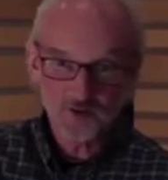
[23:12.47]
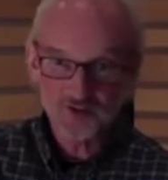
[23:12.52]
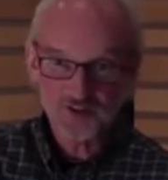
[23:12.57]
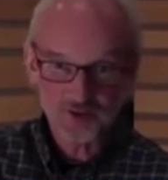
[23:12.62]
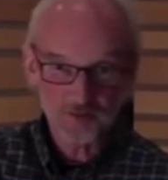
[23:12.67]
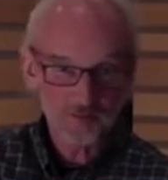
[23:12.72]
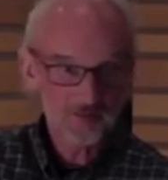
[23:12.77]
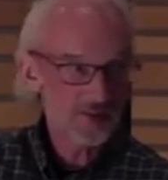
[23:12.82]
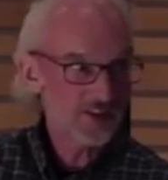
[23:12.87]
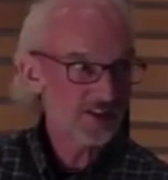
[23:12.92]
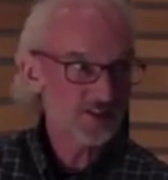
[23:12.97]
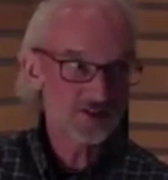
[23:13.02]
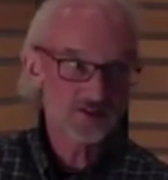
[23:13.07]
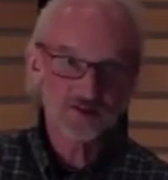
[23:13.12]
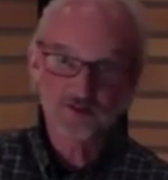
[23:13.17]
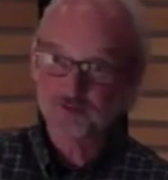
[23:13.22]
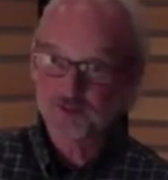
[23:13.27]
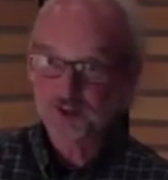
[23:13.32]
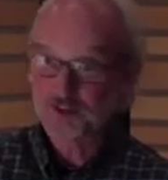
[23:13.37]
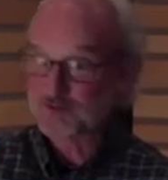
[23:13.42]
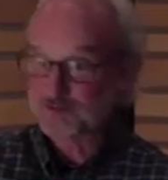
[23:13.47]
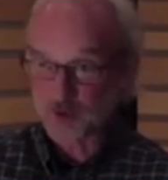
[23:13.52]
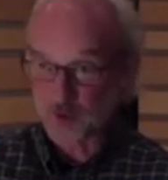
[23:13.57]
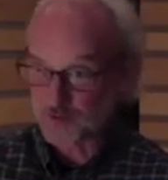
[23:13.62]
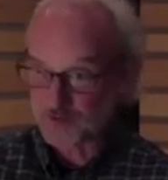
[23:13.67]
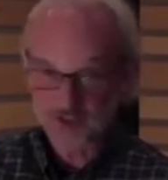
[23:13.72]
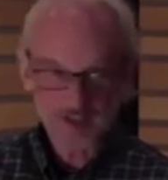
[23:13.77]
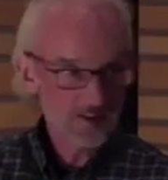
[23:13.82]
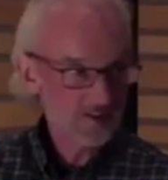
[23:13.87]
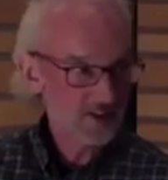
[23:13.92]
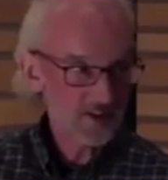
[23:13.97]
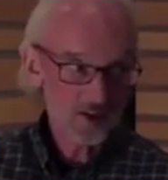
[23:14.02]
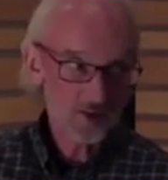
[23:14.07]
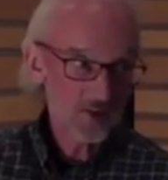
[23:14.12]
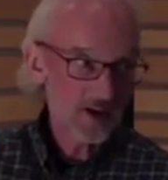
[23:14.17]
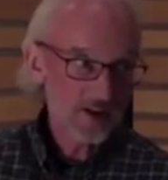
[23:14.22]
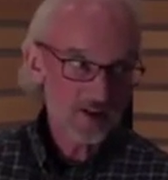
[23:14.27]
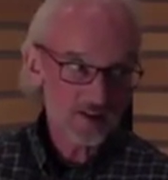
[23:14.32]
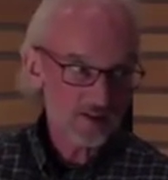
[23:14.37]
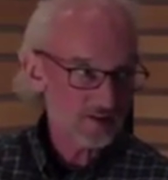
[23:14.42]
Some things just don't sound like a
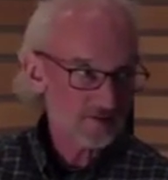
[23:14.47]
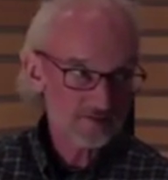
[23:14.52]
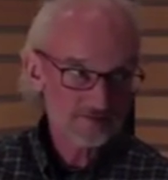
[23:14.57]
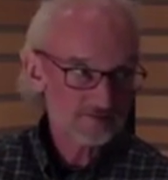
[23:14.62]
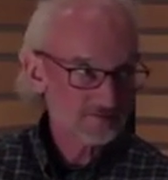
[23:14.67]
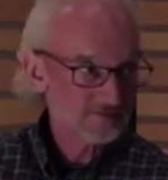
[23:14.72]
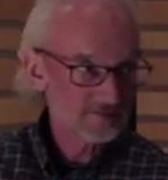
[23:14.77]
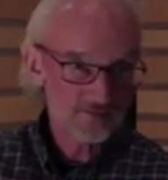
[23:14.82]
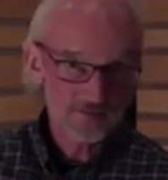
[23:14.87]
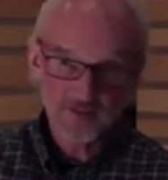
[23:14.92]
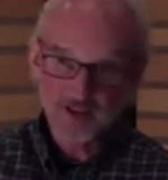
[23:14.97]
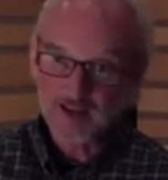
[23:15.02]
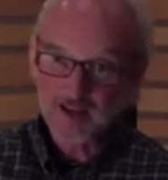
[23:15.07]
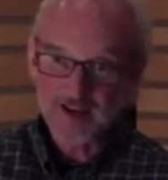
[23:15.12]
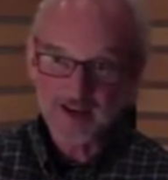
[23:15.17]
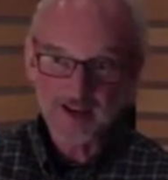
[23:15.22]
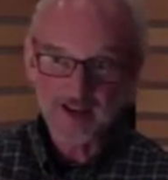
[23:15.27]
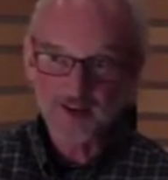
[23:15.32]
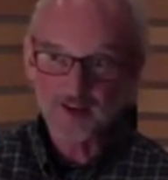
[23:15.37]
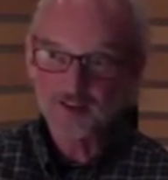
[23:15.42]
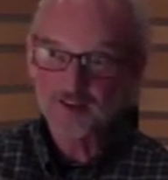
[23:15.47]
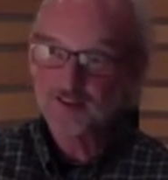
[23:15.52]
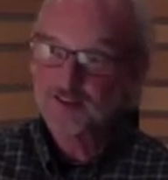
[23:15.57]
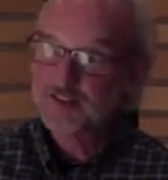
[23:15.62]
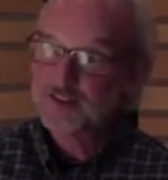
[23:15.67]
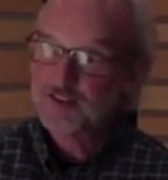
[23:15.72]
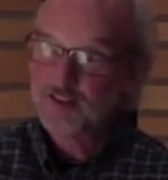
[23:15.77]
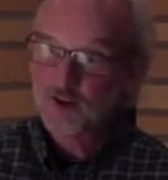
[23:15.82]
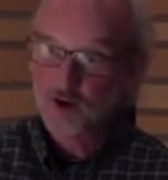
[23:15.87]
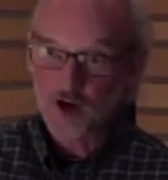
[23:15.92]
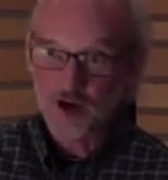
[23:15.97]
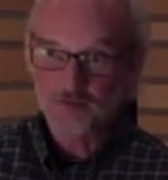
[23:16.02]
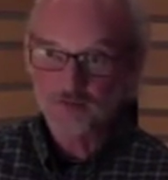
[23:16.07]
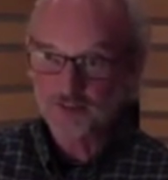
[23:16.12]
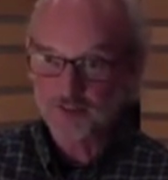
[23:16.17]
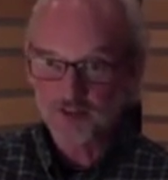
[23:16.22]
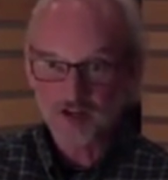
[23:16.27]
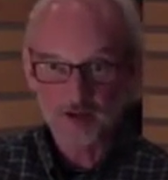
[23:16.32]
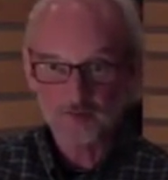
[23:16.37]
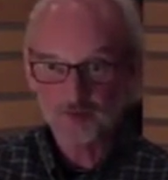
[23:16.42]
record, and
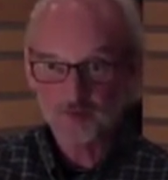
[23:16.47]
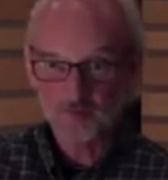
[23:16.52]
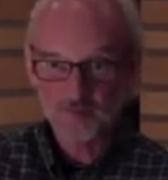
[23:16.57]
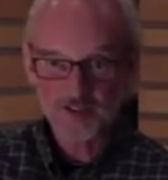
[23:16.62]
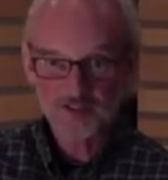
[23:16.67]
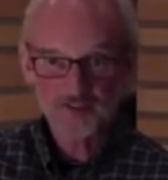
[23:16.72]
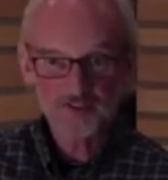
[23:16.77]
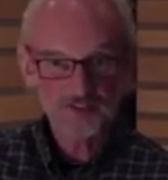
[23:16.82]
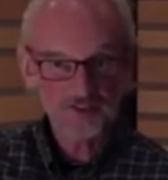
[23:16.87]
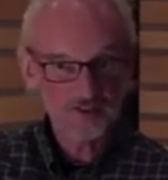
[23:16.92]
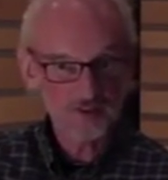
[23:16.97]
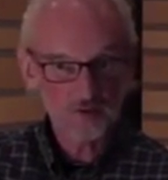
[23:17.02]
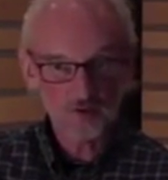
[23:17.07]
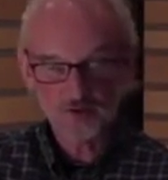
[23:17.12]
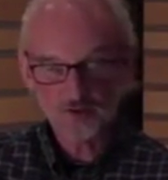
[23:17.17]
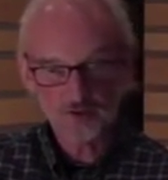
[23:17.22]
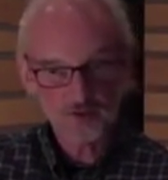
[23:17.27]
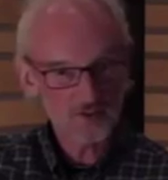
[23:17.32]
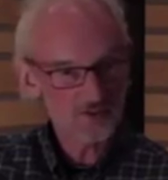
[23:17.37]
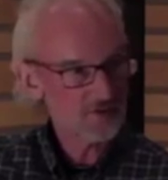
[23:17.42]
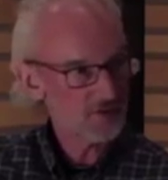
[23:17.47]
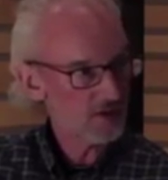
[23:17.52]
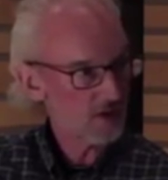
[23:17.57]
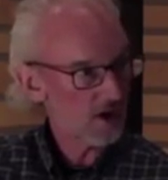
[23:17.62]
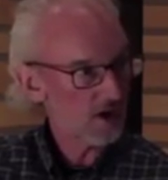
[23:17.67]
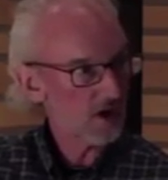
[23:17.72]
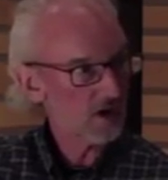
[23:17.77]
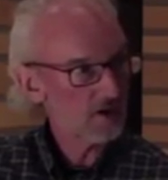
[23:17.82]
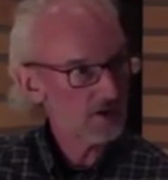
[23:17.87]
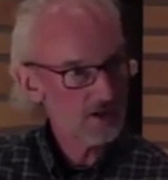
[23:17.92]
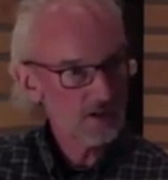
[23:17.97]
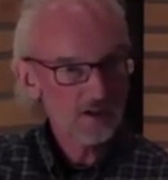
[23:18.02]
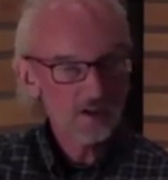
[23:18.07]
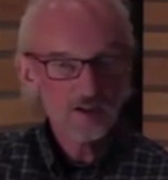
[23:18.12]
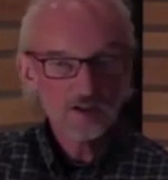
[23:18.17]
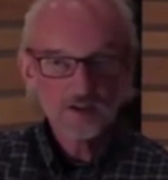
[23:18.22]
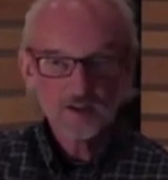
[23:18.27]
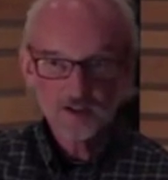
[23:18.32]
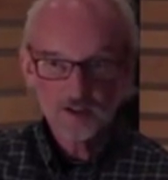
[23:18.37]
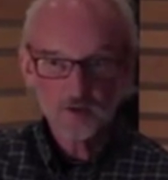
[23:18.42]
oftentimes mixes, as good as they are.
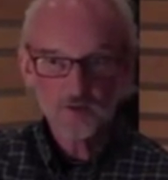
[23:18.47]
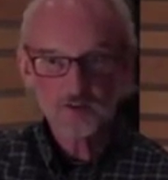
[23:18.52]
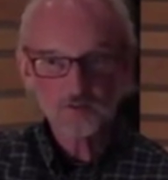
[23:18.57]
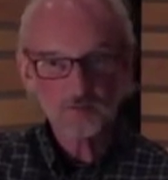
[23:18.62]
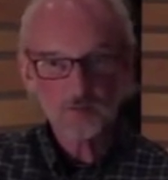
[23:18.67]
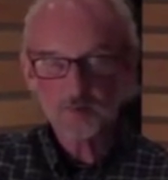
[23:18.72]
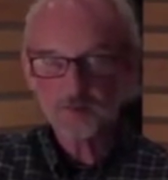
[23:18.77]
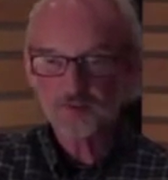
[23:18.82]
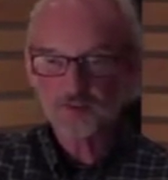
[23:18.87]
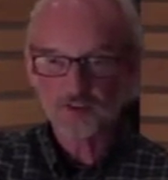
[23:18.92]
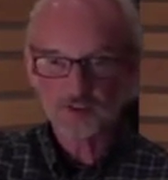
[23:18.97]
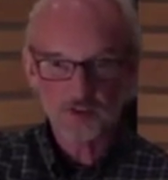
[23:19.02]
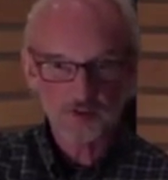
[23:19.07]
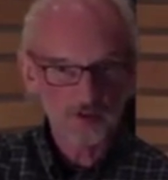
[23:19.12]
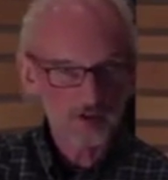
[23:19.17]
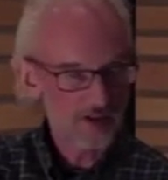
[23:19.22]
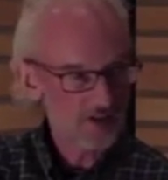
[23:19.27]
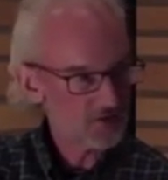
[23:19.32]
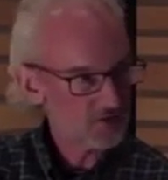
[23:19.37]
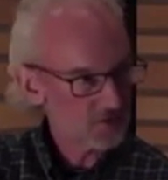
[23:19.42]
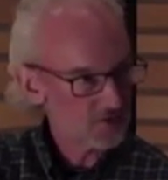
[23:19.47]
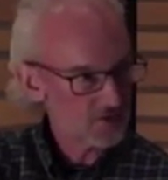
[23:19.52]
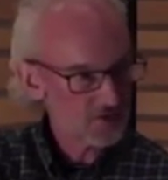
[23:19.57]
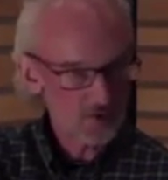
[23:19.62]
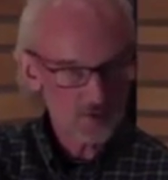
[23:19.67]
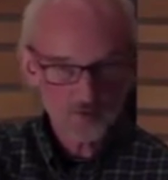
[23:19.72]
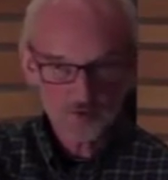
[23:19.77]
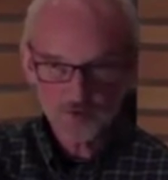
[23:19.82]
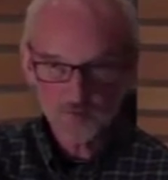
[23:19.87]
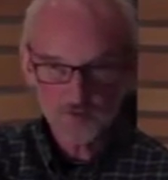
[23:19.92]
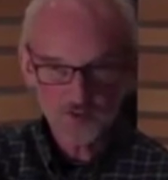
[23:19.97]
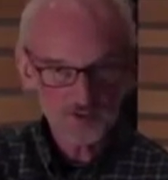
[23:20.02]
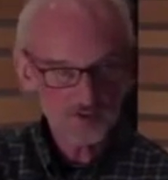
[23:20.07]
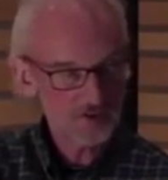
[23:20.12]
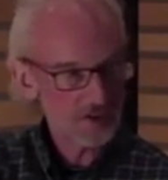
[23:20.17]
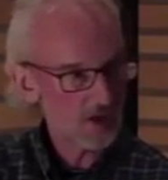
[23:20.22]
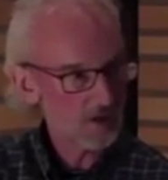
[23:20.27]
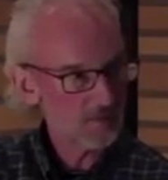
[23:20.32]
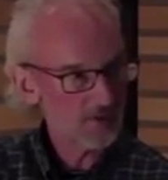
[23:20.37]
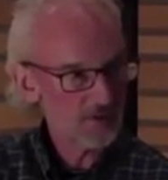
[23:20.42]
Maybe there's a little extra too
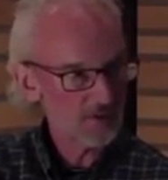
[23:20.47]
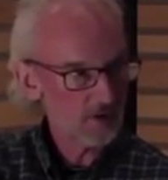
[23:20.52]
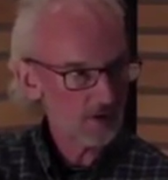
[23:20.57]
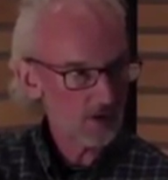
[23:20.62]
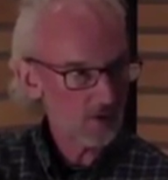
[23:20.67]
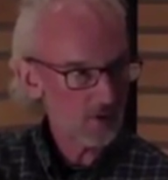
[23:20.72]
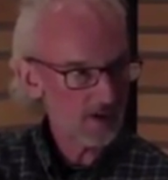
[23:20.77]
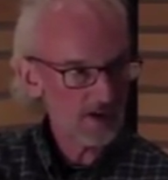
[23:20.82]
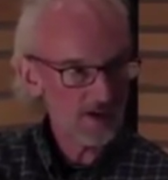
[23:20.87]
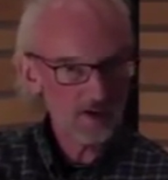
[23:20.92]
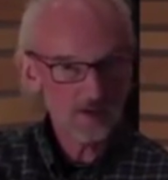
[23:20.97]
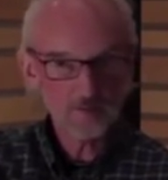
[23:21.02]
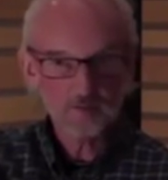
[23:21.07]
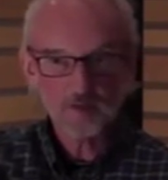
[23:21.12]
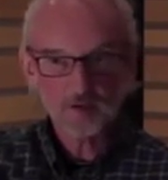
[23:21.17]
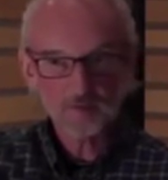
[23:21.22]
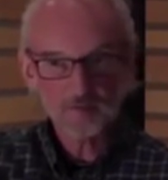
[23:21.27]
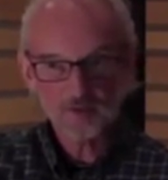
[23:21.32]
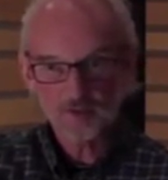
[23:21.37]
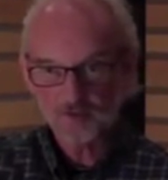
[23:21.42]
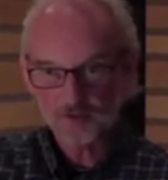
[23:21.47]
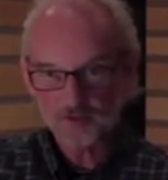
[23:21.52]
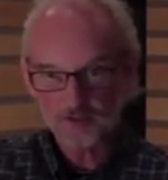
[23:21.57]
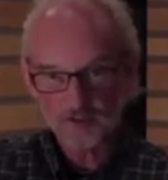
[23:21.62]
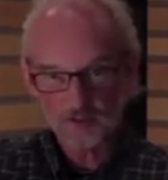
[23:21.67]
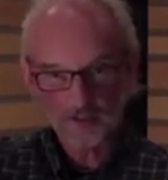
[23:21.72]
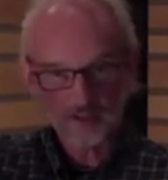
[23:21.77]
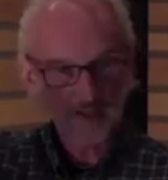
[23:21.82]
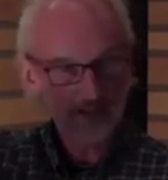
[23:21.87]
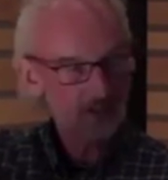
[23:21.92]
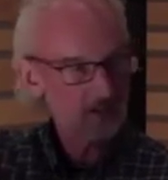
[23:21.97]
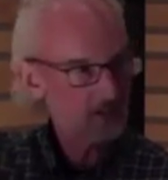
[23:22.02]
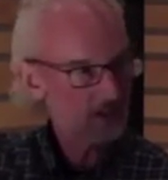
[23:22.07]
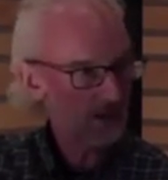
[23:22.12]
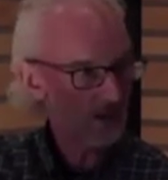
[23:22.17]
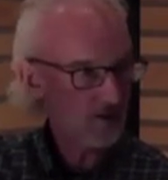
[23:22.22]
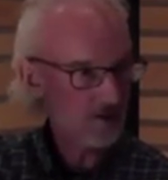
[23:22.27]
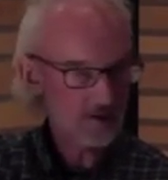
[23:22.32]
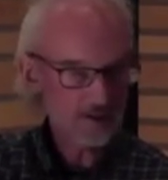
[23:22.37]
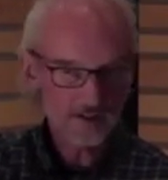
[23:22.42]
much tub in the low end. Maybe there's a little lack of
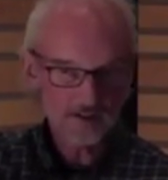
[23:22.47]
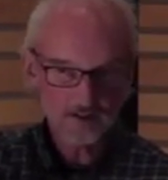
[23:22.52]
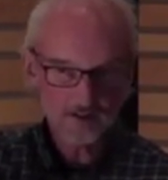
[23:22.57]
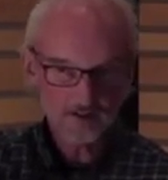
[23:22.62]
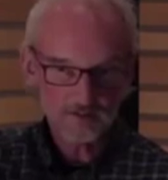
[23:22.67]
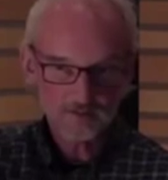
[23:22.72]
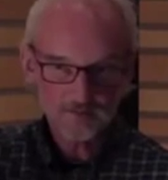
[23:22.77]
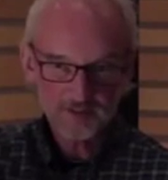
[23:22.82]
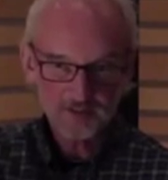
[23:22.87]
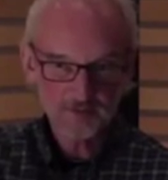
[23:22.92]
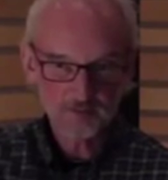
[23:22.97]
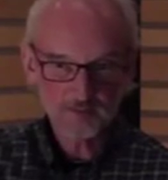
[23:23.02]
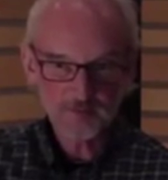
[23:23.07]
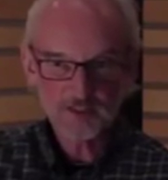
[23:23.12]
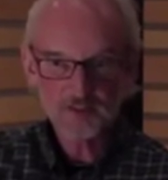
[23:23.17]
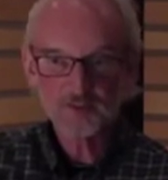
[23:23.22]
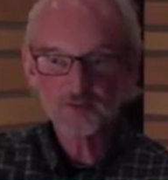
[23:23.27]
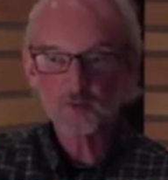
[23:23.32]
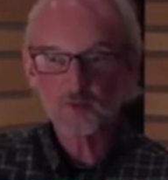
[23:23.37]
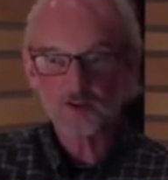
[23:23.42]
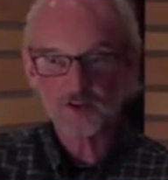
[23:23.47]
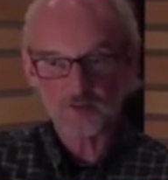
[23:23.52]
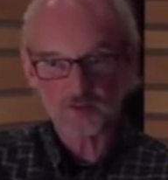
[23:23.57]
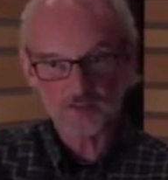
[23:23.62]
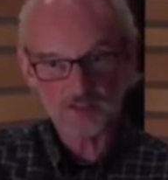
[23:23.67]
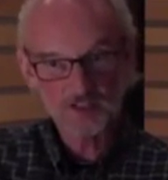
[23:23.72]
clarity in the mids. Whatever.